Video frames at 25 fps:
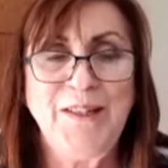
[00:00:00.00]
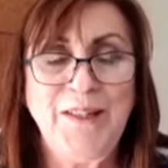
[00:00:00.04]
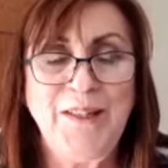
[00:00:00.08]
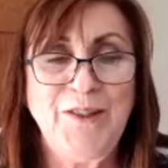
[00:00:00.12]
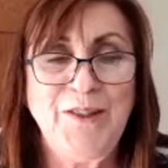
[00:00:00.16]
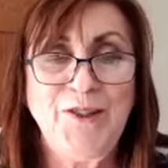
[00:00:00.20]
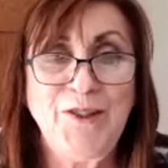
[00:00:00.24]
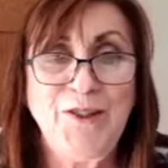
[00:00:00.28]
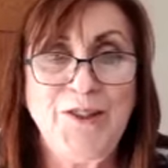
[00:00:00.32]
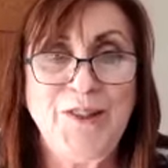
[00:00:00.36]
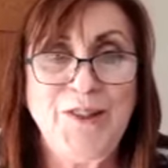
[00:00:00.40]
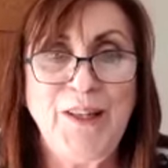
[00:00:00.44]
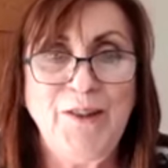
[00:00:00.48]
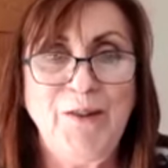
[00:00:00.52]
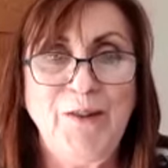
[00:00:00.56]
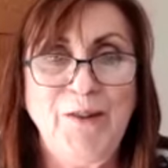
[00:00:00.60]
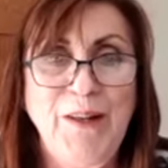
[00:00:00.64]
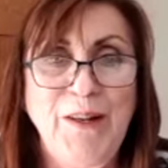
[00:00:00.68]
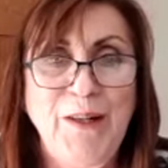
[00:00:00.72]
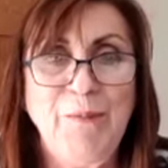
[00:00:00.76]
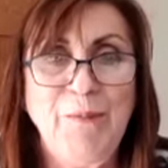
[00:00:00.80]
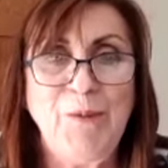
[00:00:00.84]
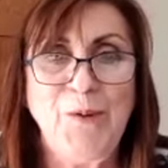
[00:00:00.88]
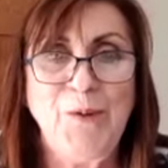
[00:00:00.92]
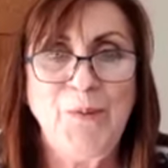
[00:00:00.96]
And it's just
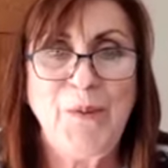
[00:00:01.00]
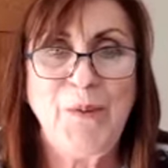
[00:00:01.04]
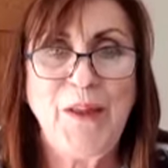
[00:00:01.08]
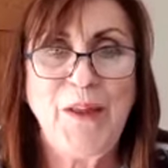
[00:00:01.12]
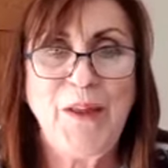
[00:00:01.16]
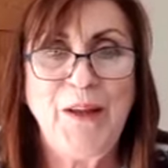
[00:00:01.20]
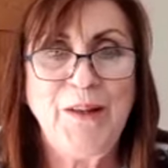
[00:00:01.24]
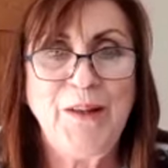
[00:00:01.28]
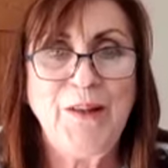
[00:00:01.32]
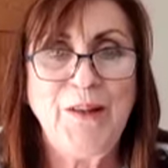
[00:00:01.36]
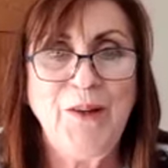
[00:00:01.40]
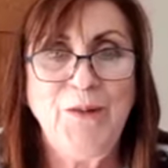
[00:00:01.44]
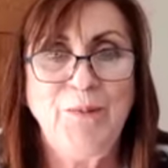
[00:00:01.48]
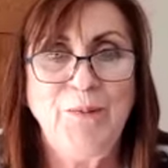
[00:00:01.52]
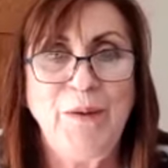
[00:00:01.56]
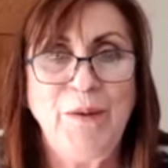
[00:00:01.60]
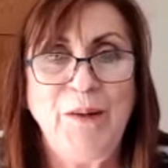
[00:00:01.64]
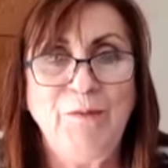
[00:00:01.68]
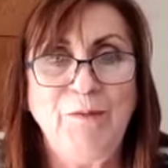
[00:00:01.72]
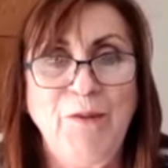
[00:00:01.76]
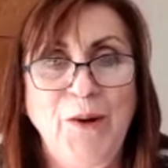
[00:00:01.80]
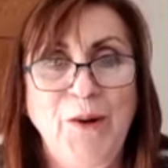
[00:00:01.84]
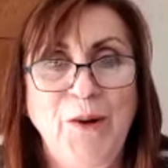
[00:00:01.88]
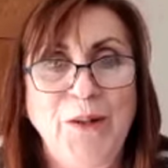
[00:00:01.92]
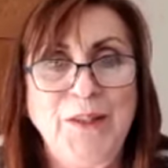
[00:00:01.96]
incredible that you've
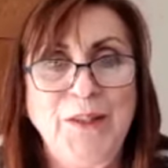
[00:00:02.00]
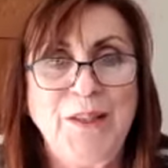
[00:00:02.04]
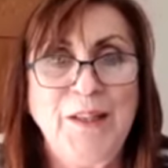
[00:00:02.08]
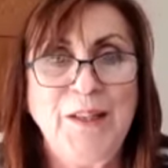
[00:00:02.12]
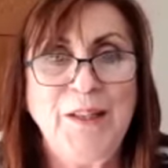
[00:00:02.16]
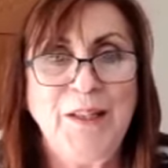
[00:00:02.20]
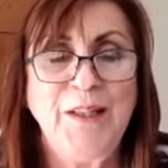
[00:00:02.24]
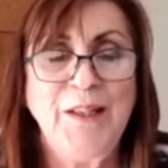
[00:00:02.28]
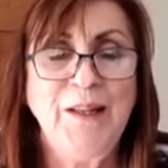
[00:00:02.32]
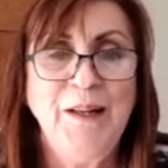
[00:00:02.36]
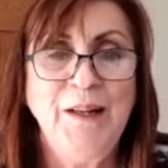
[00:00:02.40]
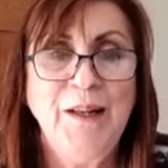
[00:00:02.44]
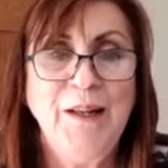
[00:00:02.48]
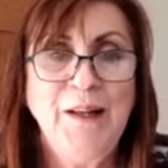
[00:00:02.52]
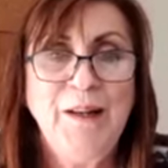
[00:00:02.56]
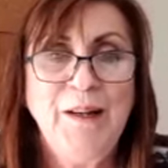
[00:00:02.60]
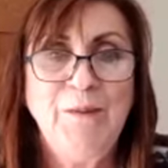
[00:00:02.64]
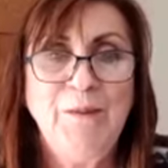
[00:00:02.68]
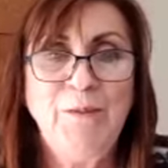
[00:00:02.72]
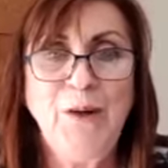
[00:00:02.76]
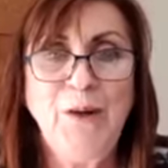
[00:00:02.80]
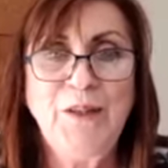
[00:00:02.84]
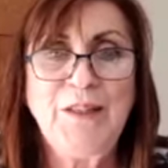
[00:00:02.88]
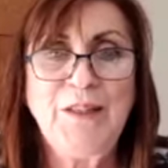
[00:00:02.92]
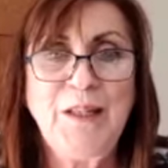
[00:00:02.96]
been writing
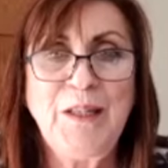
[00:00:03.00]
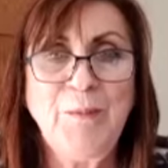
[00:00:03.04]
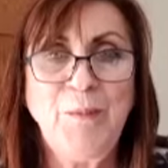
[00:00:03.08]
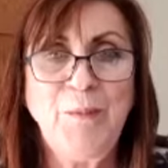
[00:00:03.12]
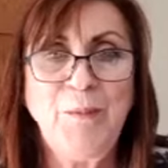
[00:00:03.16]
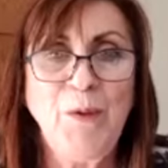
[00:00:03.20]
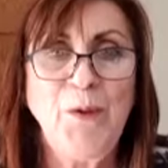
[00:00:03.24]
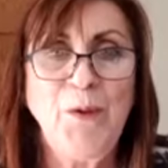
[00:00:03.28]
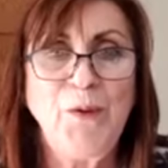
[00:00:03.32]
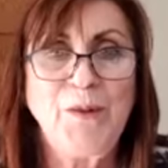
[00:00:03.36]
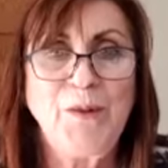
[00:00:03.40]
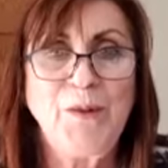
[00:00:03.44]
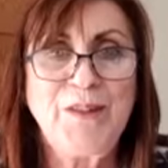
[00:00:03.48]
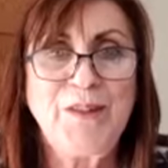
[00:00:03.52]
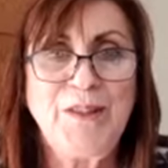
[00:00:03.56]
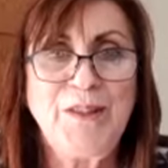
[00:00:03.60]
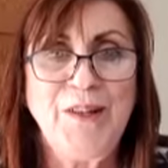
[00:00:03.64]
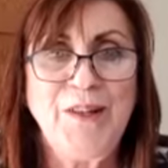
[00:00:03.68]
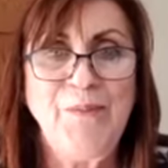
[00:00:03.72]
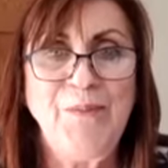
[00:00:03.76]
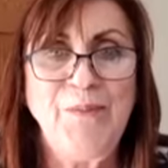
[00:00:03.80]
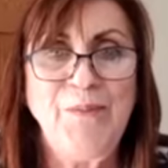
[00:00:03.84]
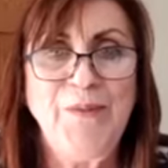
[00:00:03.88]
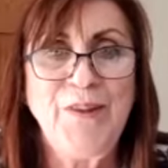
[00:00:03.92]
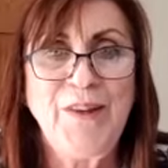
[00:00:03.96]
books
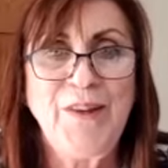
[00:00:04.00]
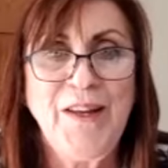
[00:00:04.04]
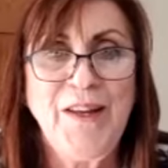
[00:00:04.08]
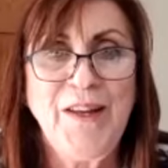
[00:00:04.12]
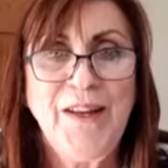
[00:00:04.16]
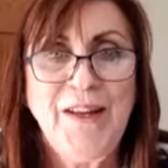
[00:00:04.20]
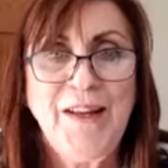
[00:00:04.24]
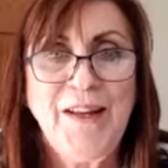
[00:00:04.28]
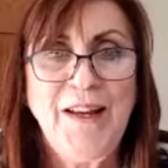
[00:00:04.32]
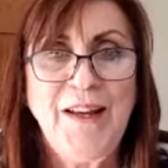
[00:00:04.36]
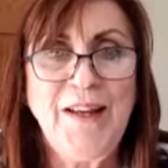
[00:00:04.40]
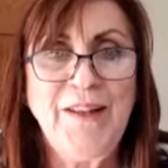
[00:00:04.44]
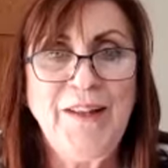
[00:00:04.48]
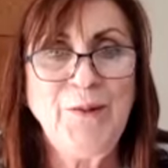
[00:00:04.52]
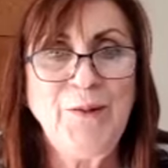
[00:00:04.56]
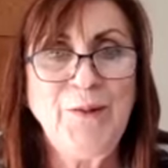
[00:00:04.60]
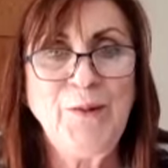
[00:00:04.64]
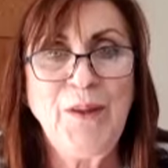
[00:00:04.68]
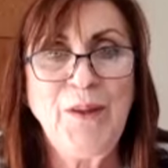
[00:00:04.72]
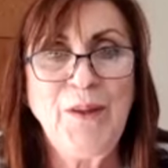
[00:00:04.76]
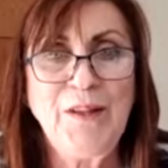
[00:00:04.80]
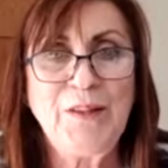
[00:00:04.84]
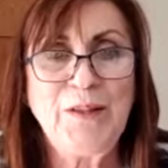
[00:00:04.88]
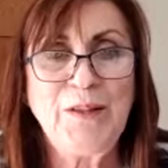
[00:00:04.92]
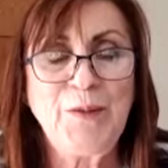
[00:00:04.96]
and all
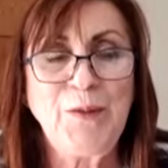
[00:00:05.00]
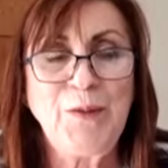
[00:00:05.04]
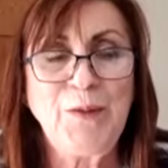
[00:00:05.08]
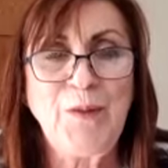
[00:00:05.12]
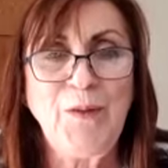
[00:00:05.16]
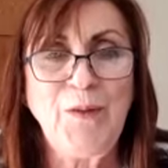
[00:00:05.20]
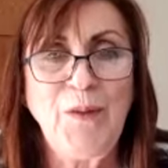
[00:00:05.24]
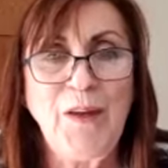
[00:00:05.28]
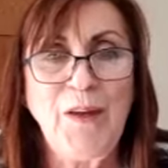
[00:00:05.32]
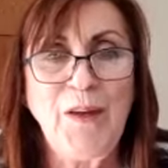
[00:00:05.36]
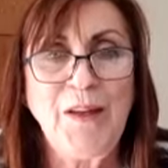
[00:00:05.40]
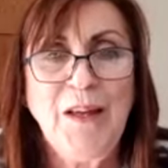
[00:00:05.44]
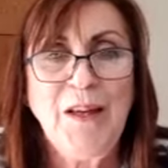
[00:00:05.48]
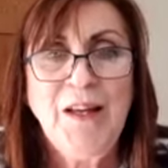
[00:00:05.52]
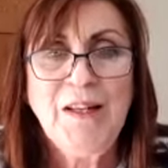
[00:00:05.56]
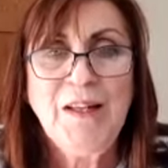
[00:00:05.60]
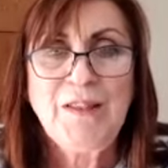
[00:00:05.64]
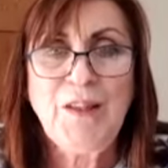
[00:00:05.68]
that sort of thing.